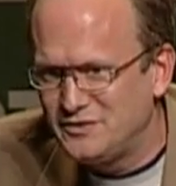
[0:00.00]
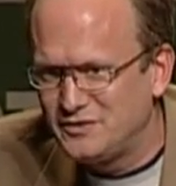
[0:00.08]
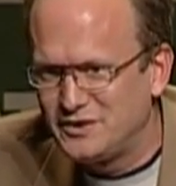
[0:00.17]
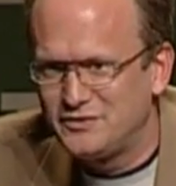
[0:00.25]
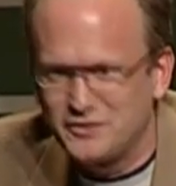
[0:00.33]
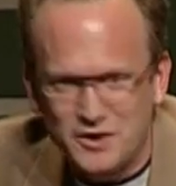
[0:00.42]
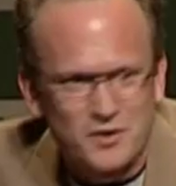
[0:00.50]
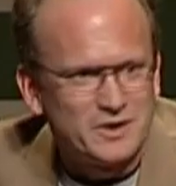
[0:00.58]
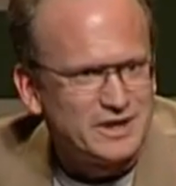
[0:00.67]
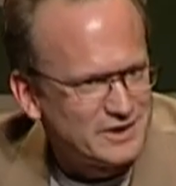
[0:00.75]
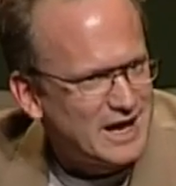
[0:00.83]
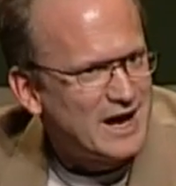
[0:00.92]
this
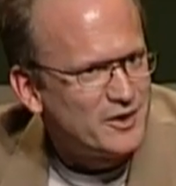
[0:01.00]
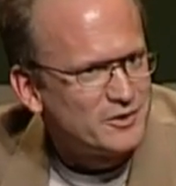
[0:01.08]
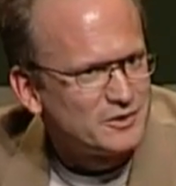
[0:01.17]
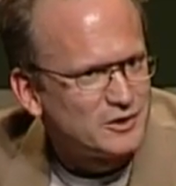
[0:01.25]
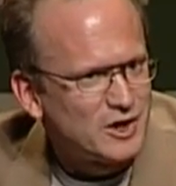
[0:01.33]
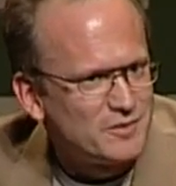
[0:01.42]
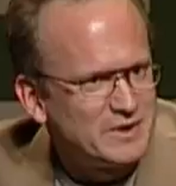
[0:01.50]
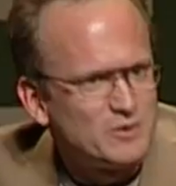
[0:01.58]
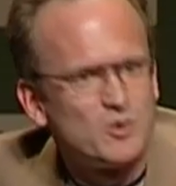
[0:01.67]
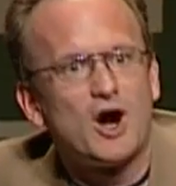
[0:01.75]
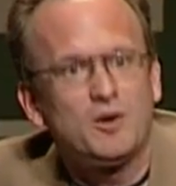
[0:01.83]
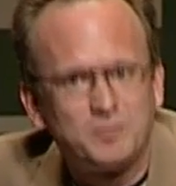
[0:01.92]
going out and clubbing
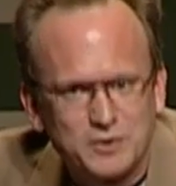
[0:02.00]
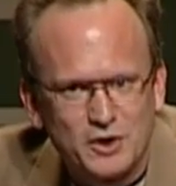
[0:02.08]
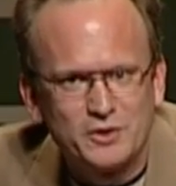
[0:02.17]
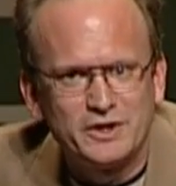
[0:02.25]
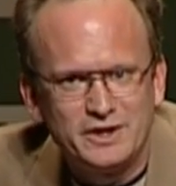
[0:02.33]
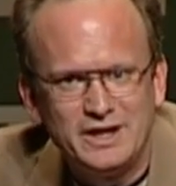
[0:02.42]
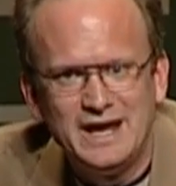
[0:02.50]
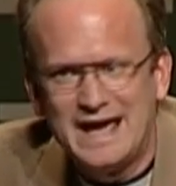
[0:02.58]
were uploaded